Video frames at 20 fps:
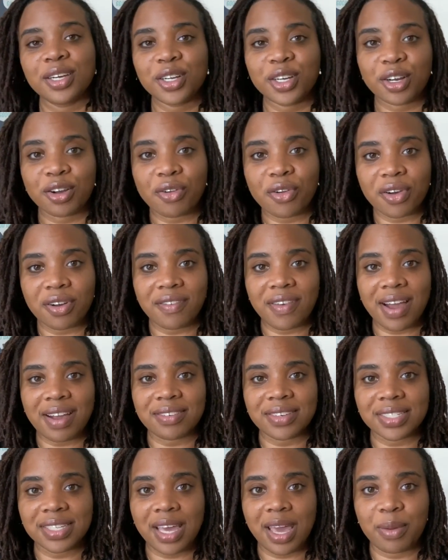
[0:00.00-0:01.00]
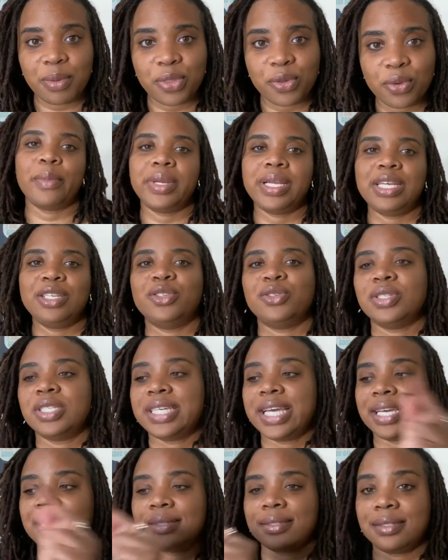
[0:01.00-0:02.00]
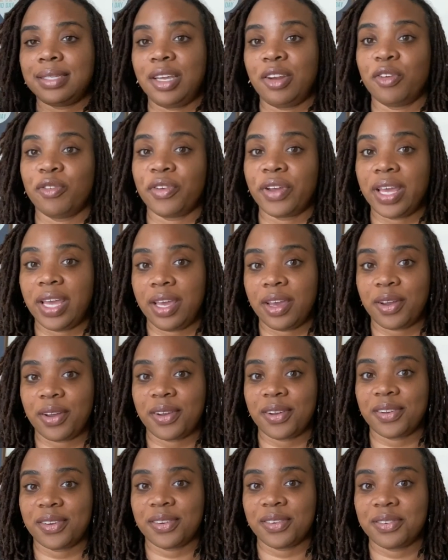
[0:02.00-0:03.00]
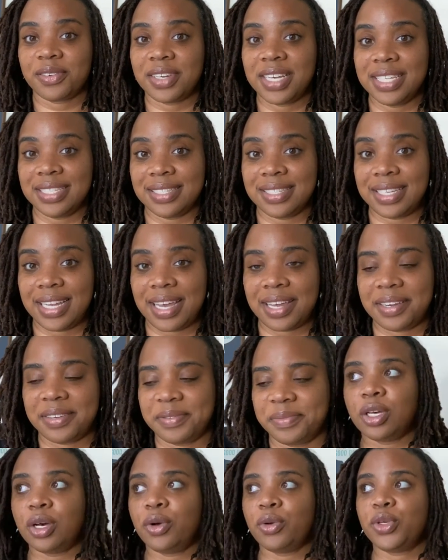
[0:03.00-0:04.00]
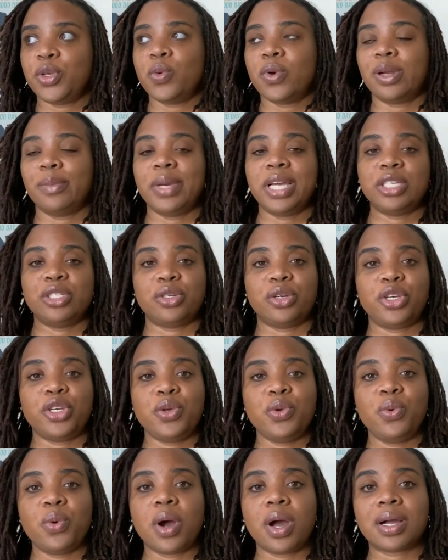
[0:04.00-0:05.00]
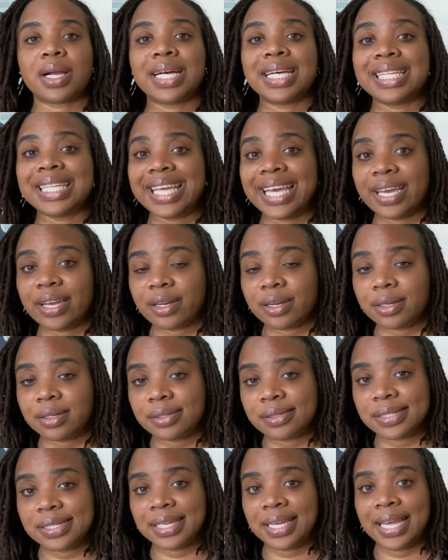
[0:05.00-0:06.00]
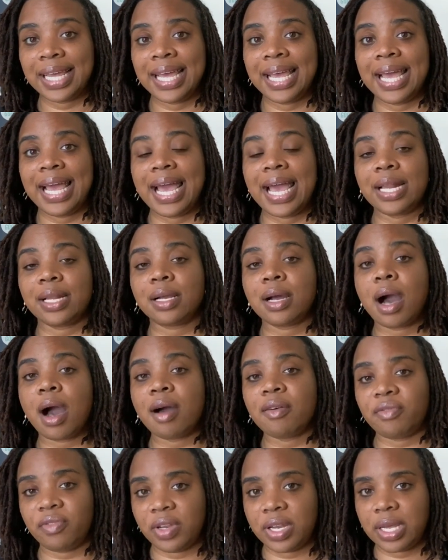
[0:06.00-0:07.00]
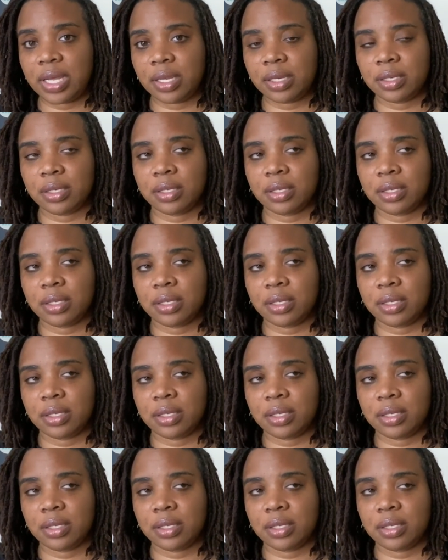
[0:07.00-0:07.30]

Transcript: Coronavirus came through. I need you to take a seat over here. instead. So you want to make sure you are clear and confident